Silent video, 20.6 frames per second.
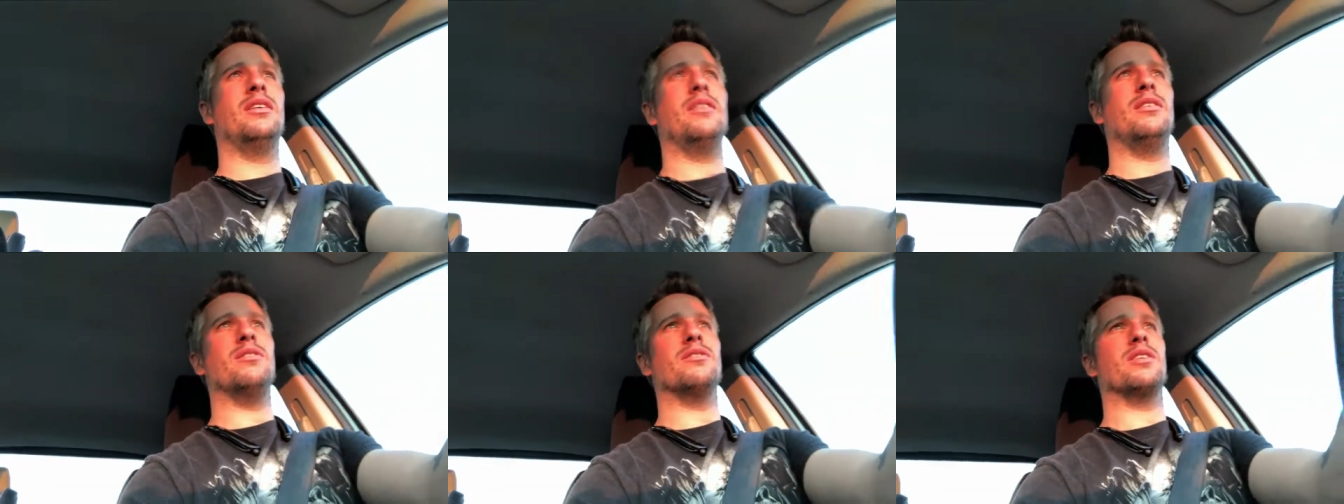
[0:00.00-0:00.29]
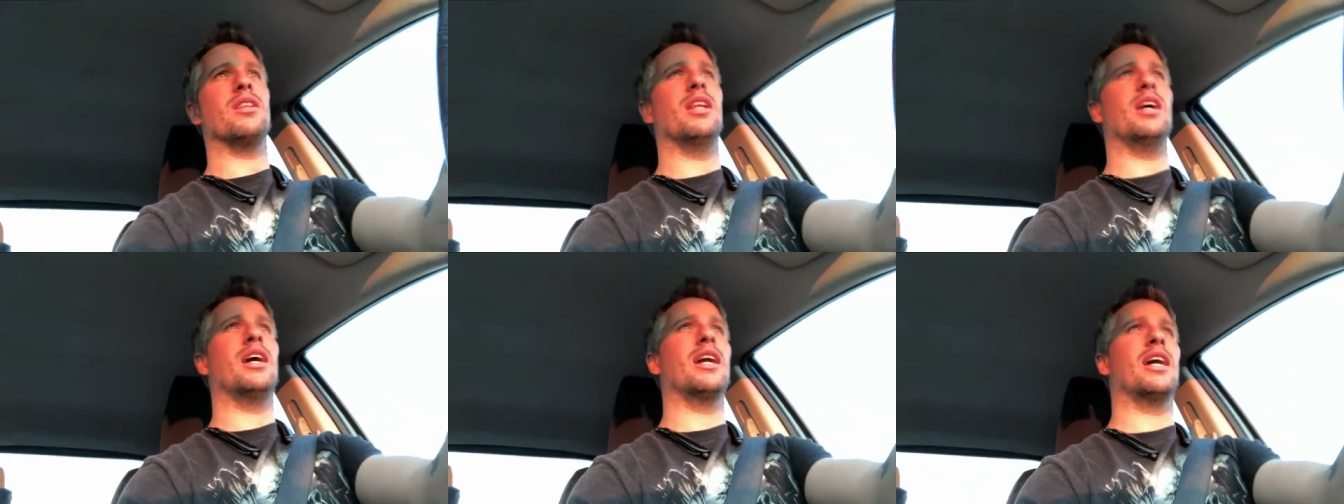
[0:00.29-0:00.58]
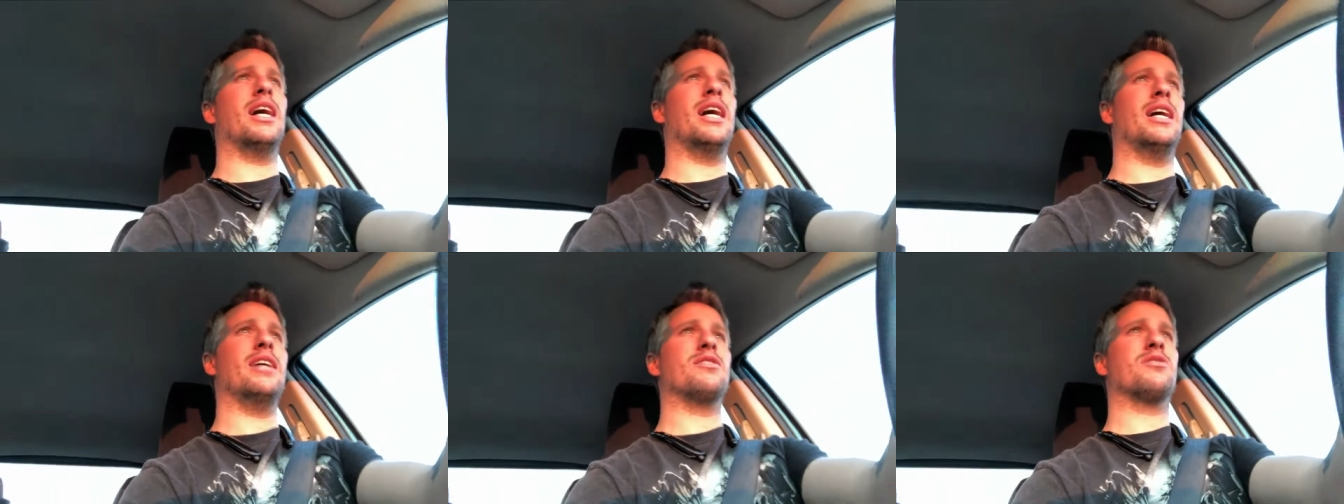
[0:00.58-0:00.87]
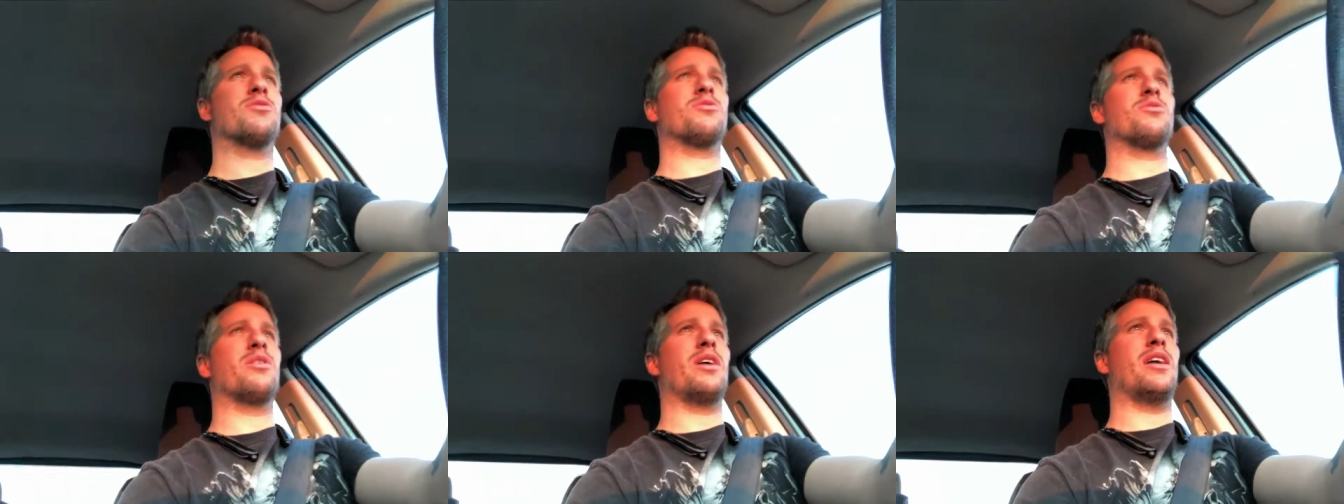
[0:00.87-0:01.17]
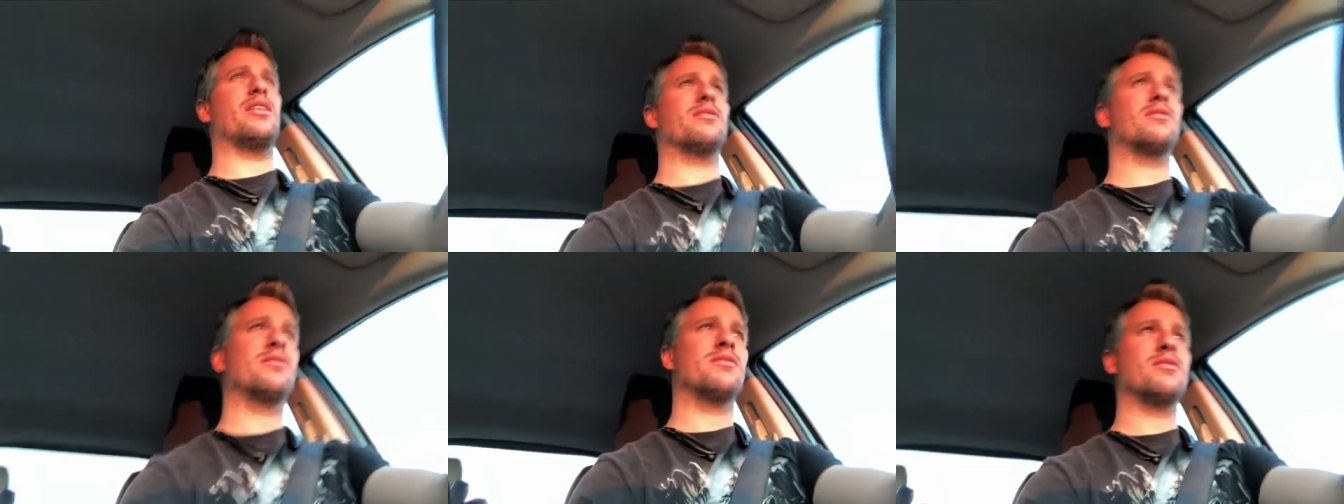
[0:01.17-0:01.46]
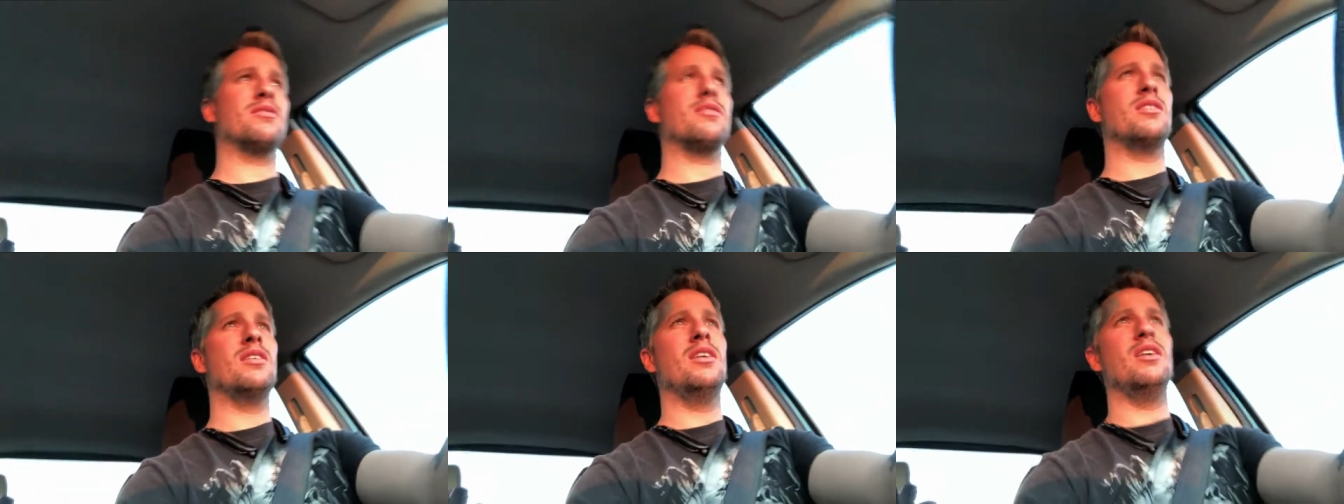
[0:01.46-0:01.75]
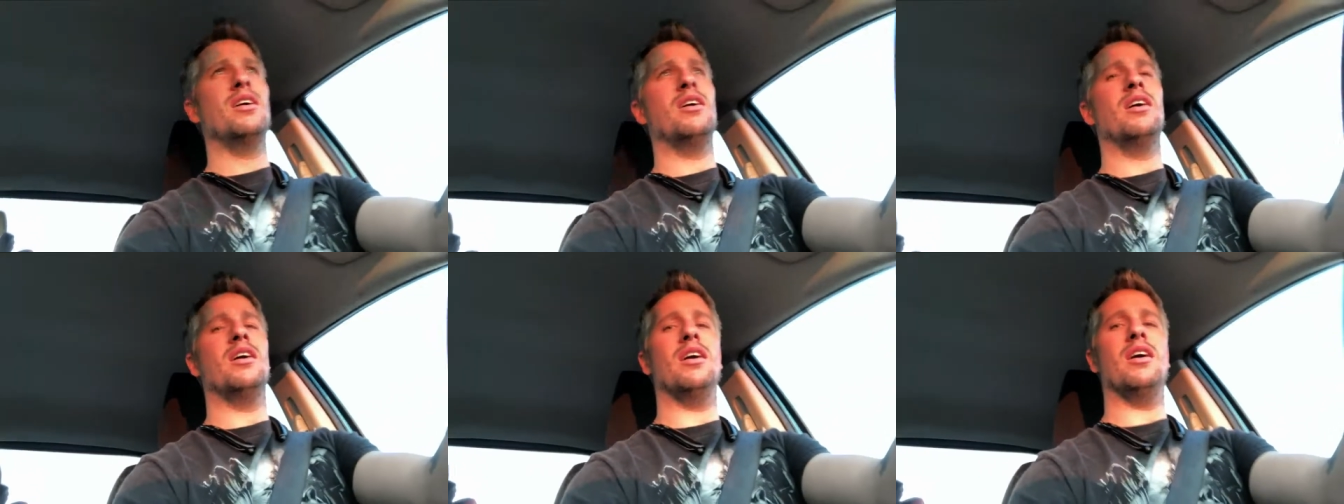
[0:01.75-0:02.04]
there's a lot of high stress.
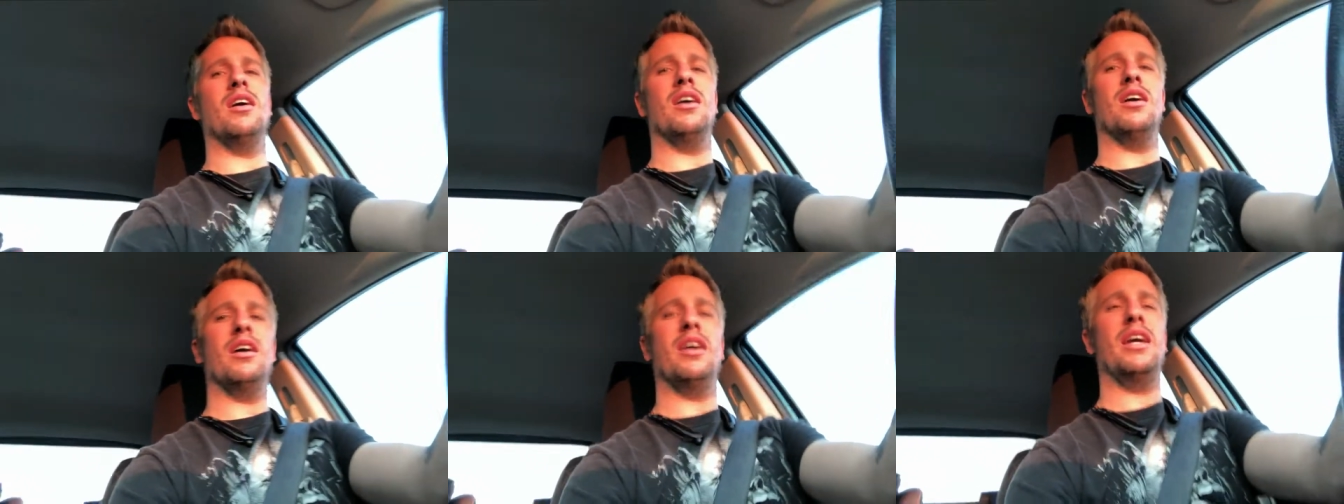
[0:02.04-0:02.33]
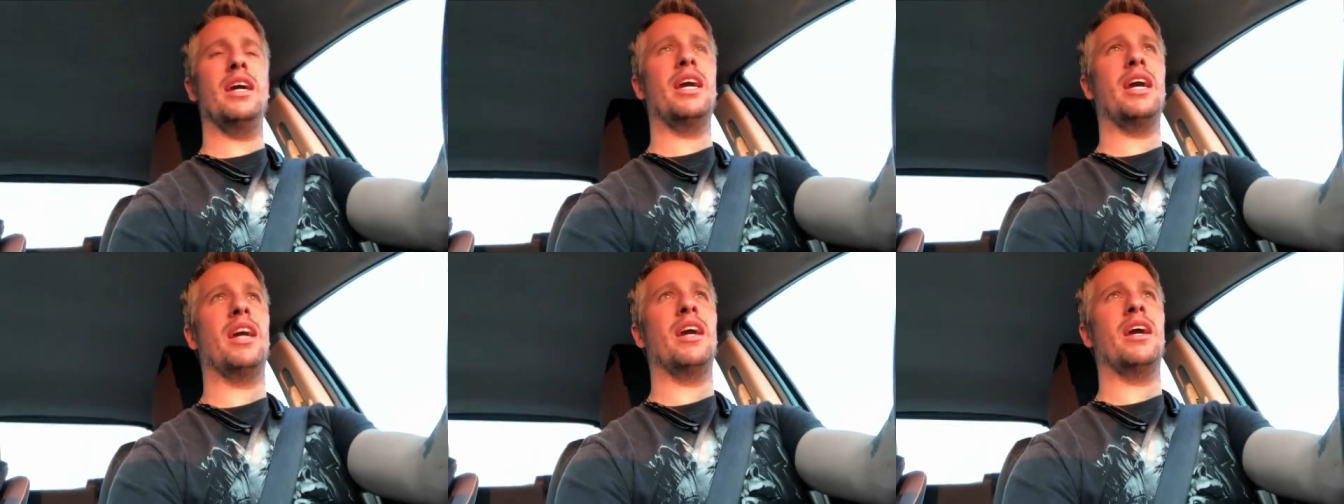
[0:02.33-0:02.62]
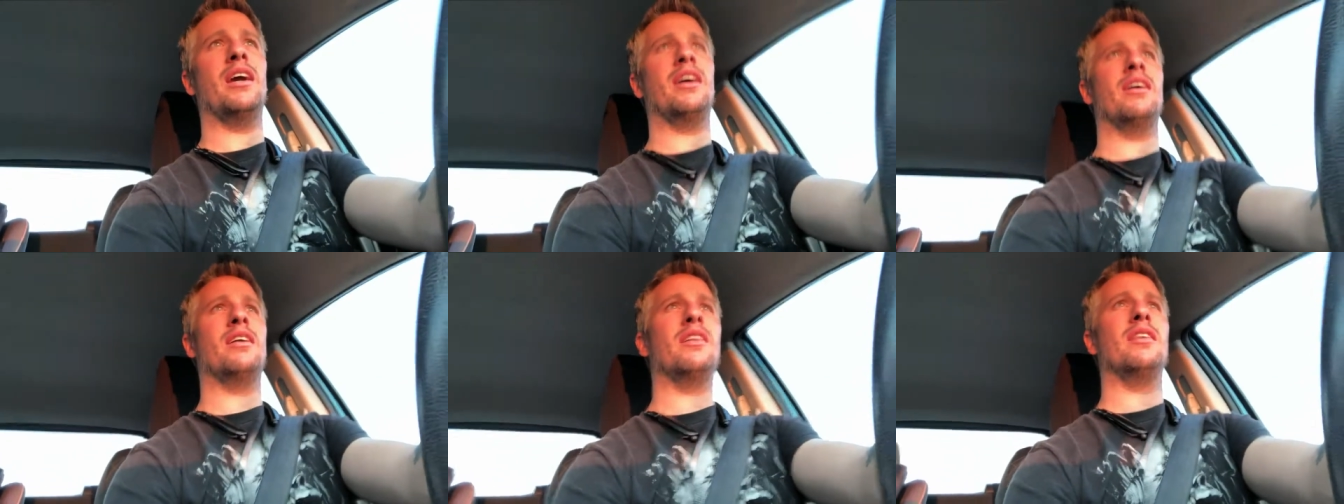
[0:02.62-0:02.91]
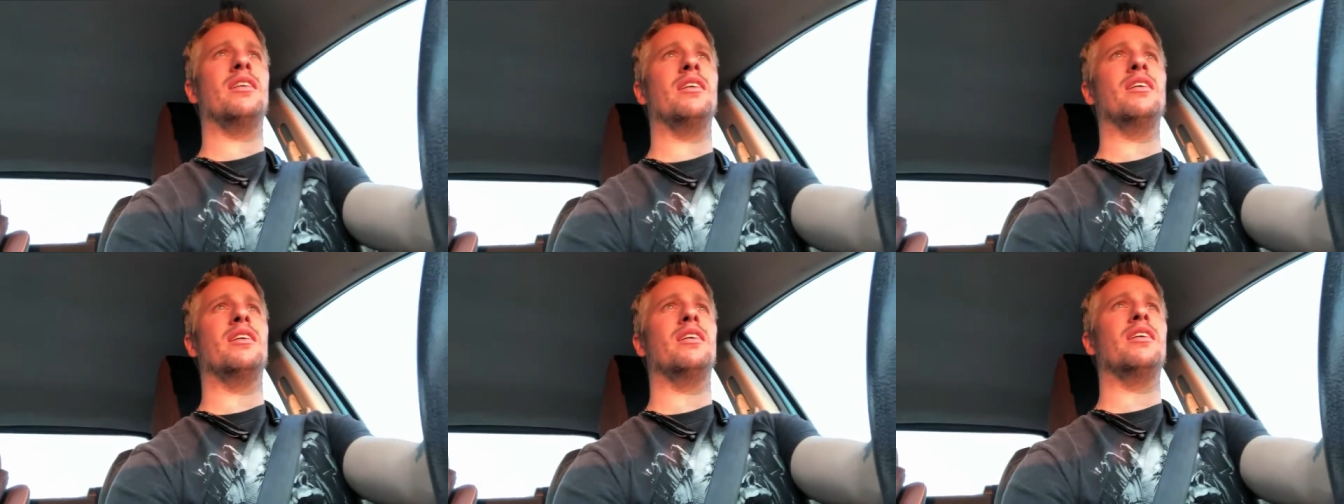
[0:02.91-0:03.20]
Uh, and